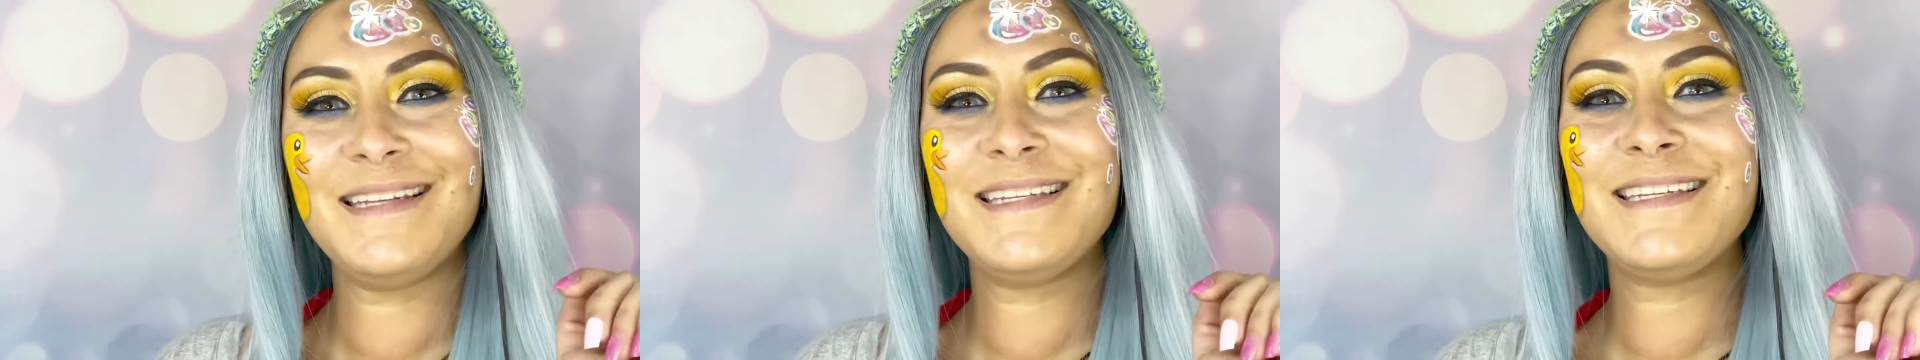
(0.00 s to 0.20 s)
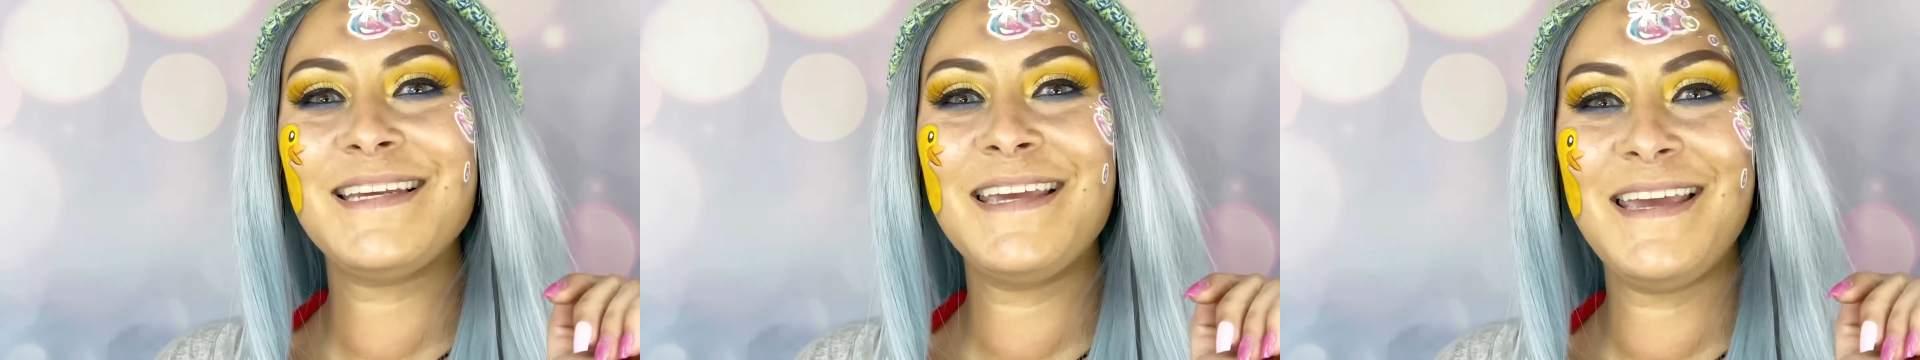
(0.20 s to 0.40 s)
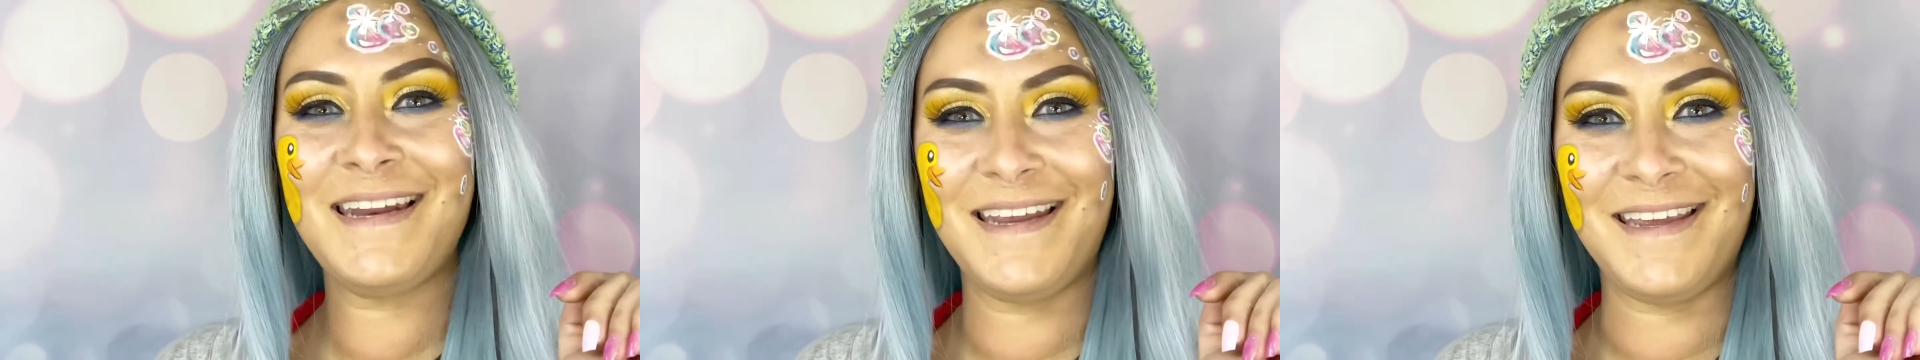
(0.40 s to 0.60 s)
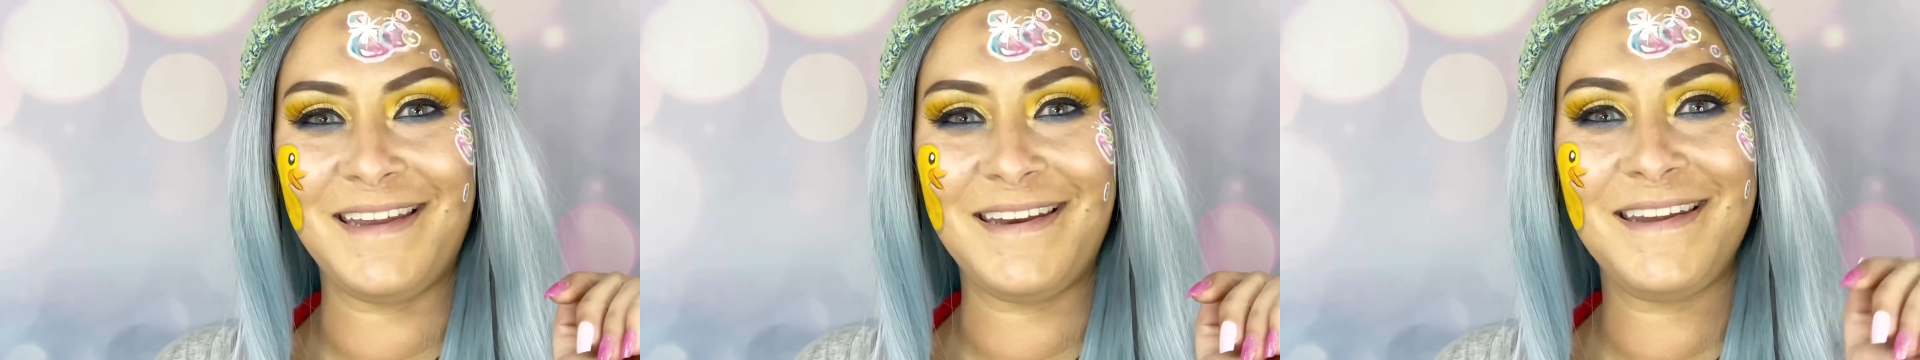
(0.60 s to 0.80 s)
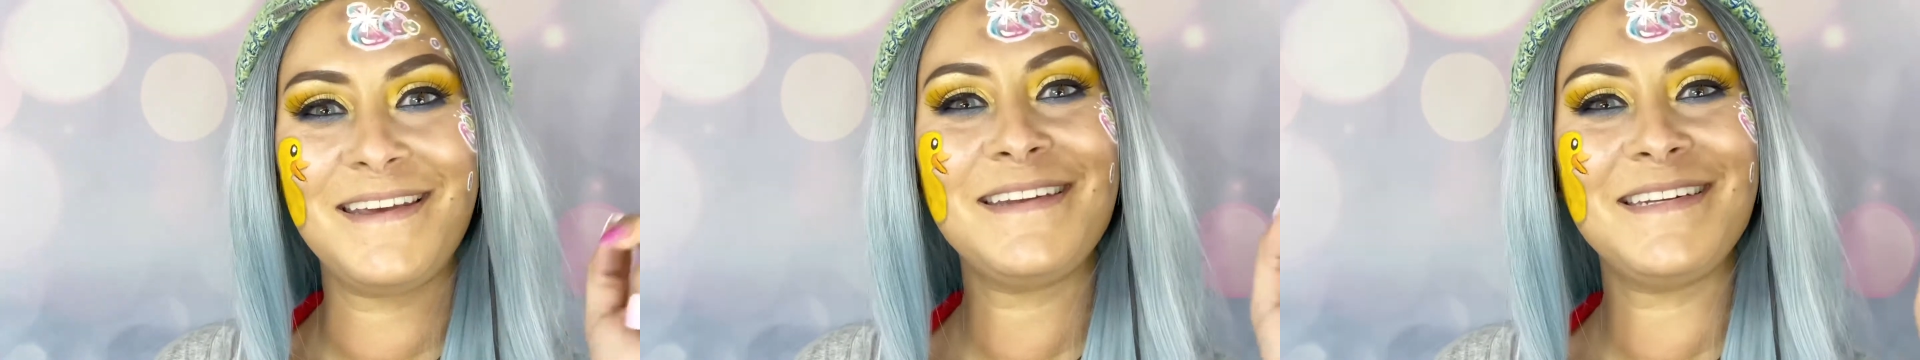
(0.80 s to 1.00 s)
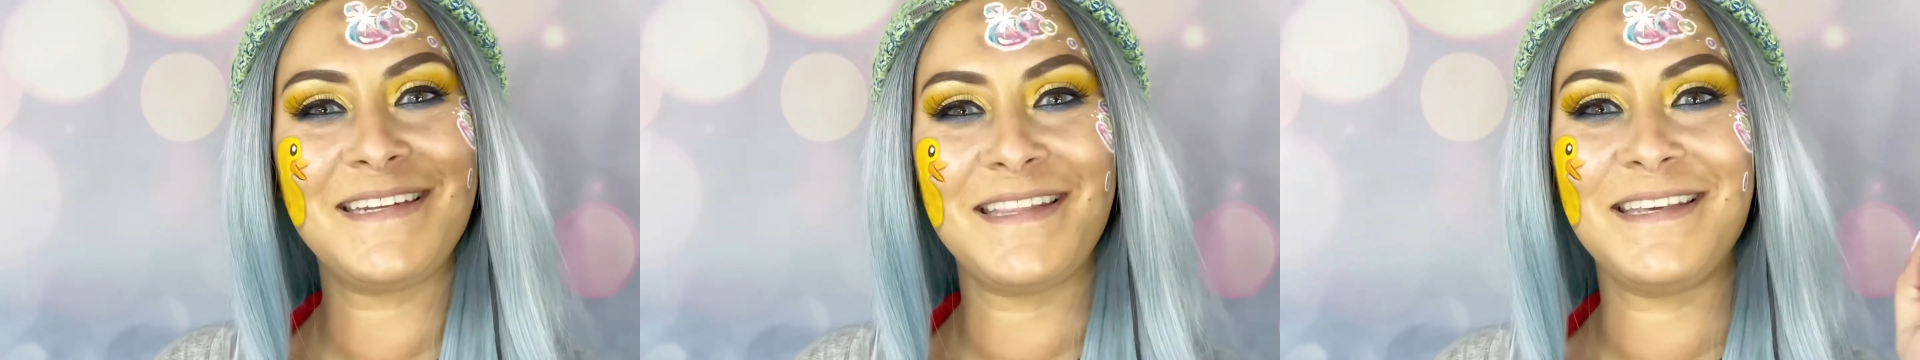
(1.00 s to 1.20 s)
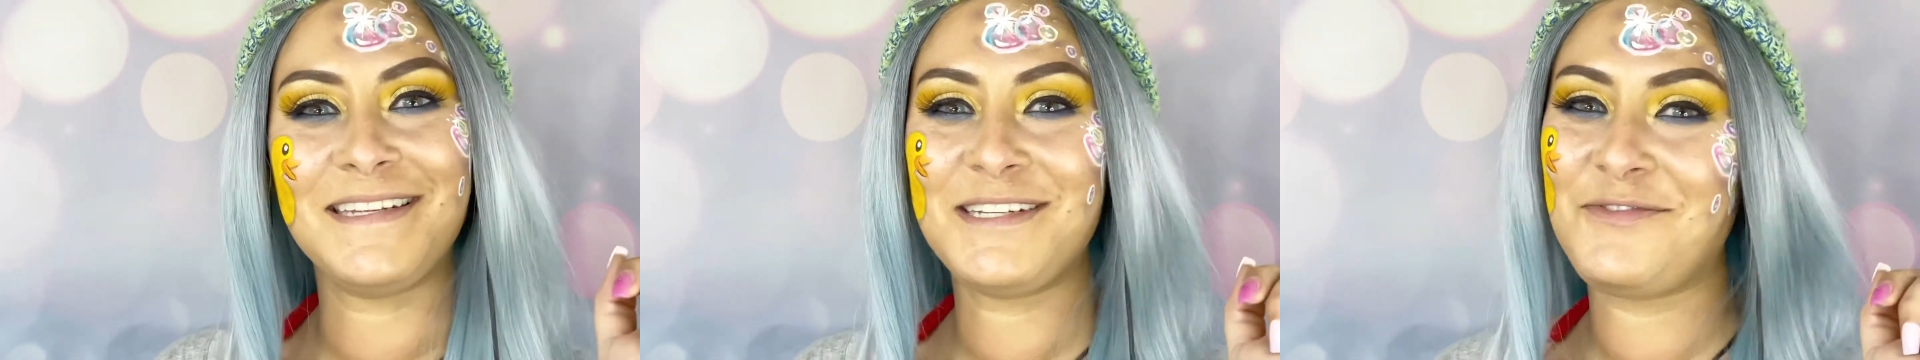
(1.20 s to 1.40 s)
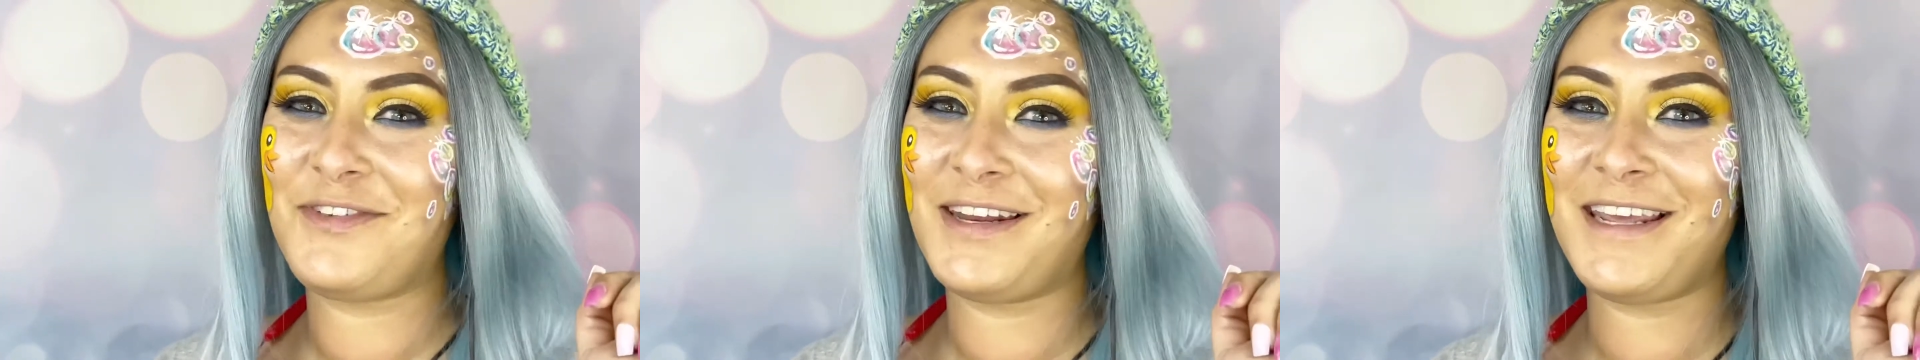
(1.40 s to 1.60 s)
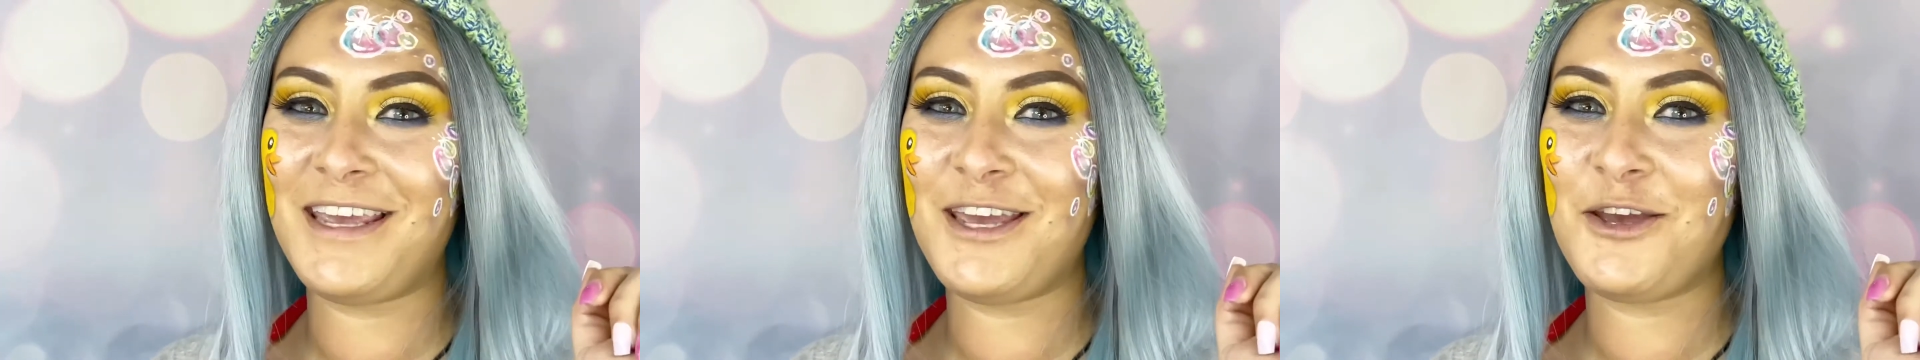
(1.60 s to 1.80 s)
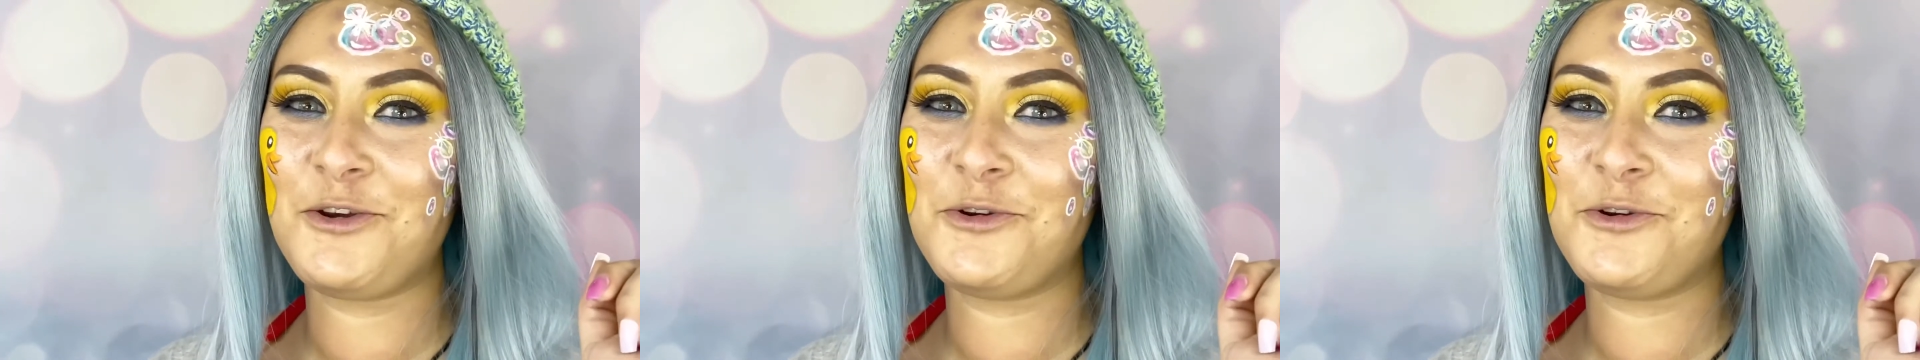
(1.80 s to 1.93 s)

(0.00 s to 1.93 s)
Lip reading: get into this video.